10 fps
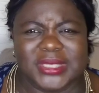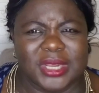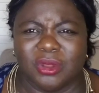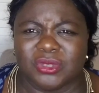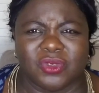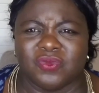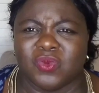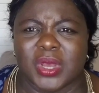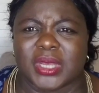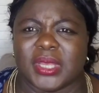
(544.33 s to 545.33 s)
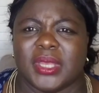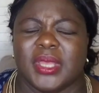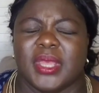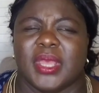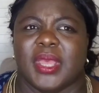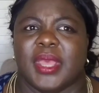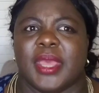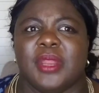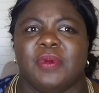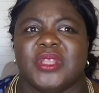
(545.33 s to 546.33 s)
a lot of work.
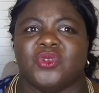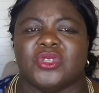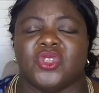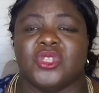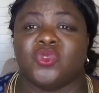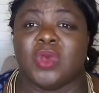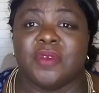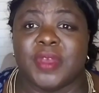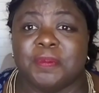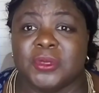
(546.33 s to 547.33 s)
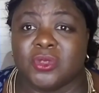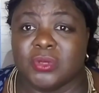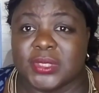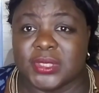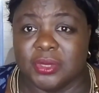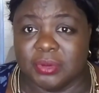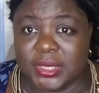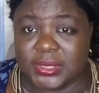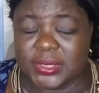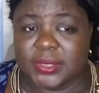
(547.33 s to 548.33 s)
Anyway, it was a 12-episode
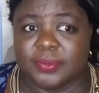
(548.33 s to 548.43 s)
series.